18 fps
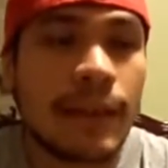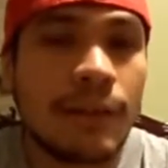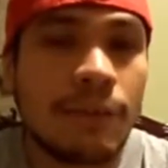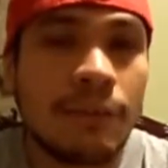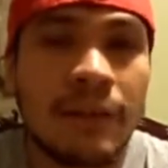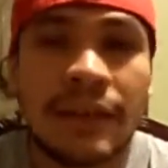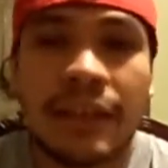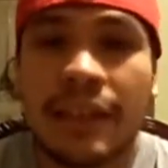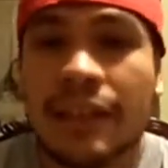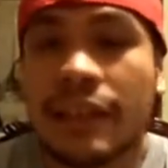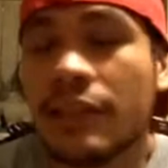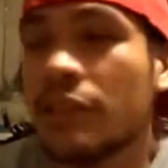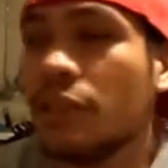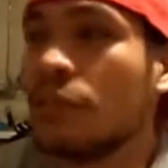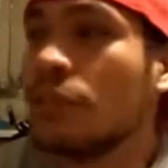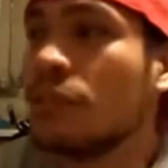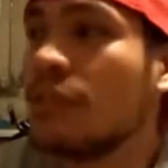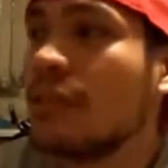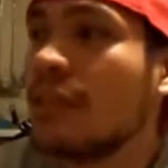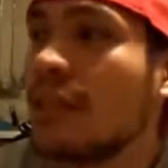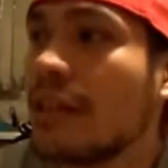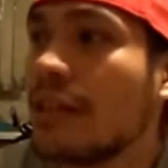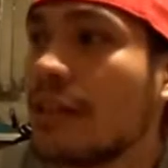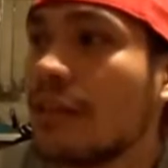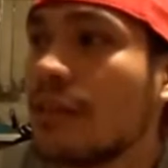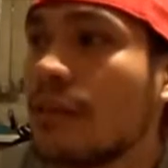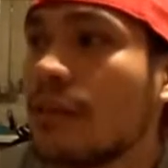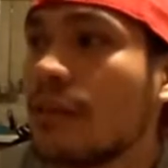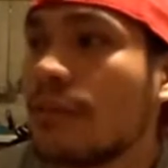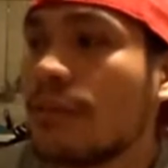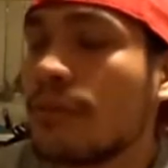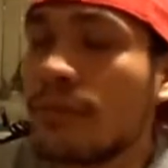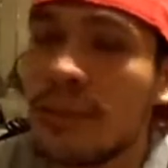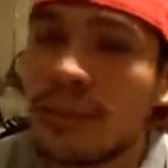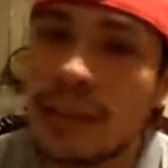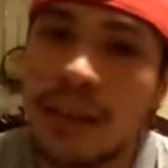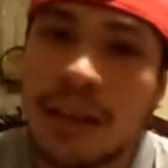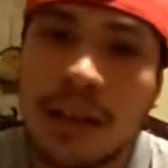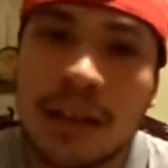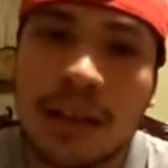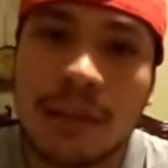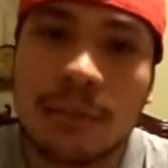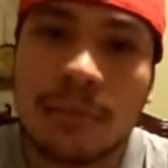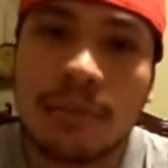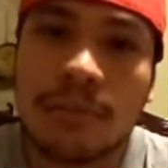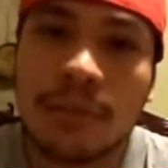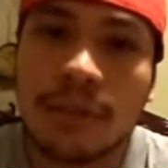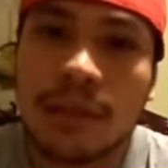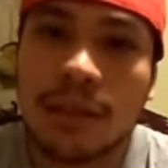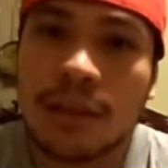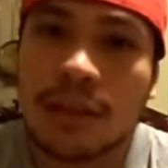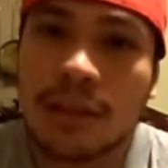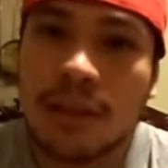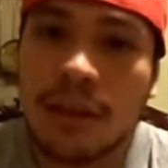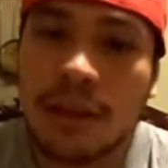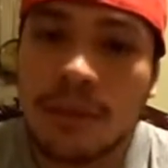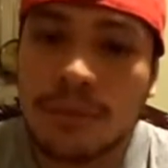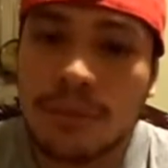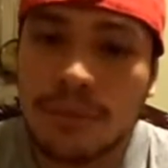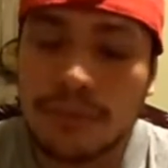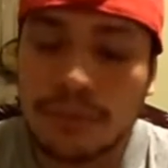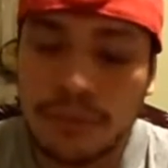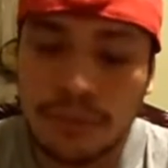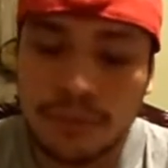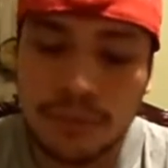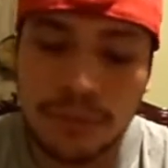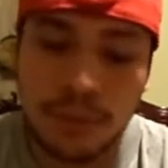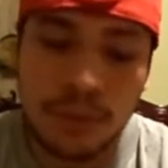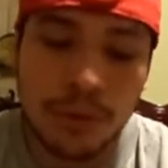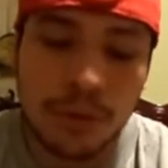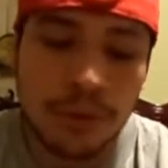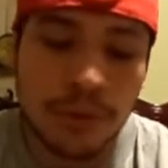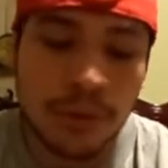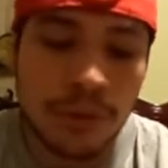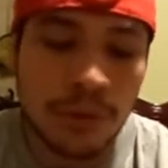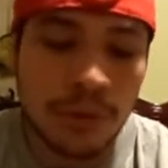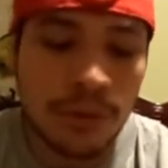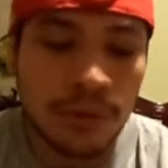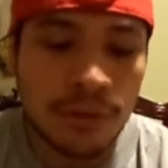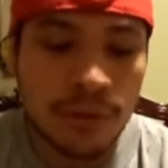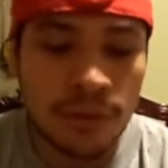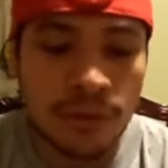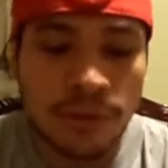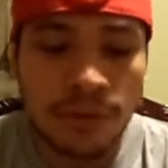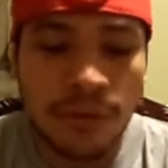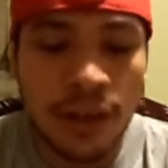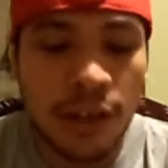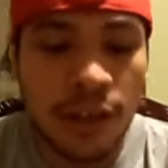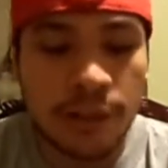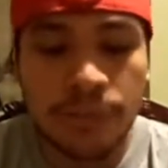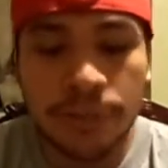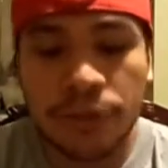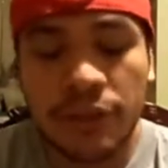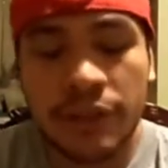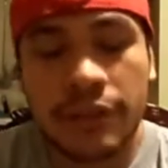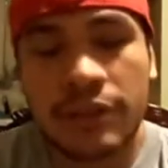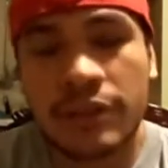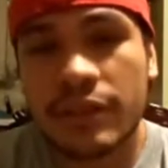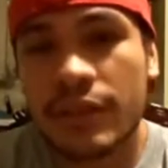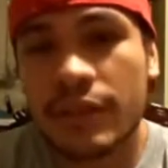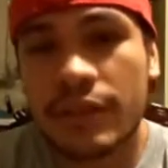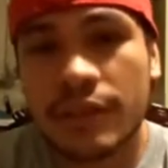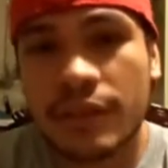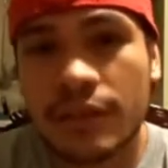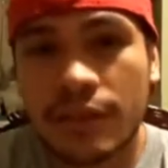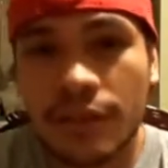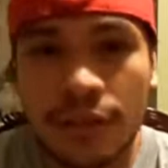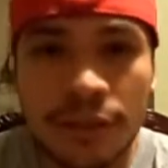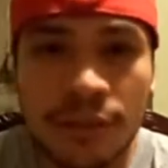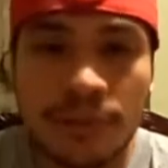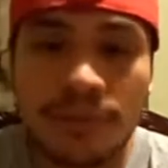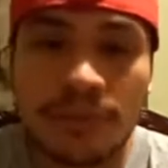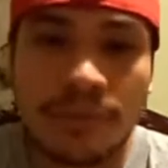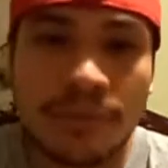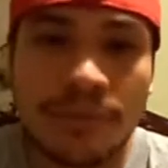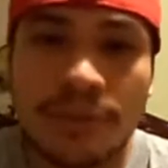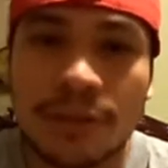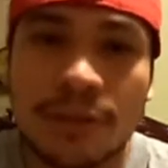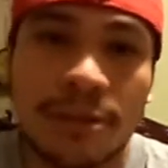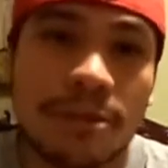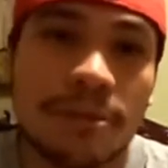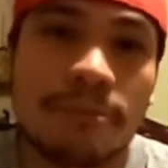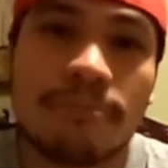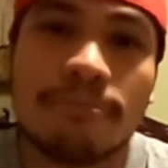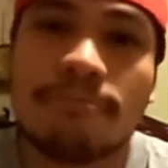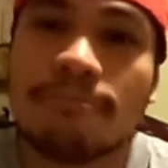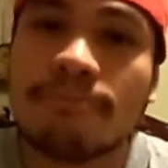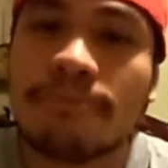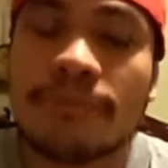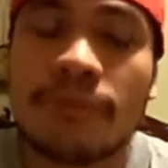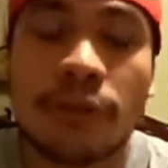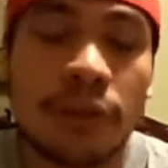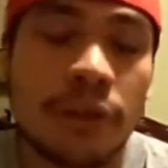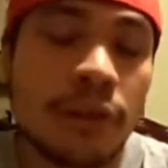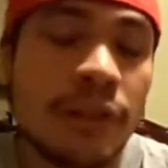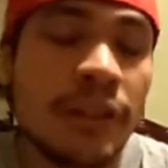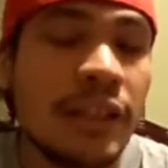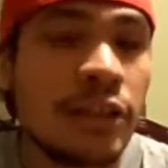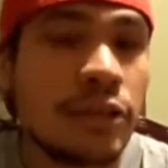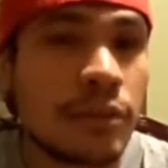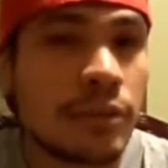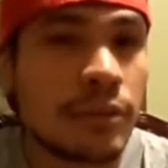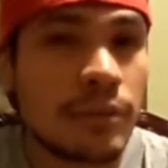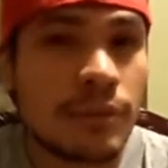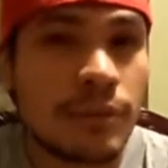when they could use their free time for valuable skill sets for their leisure.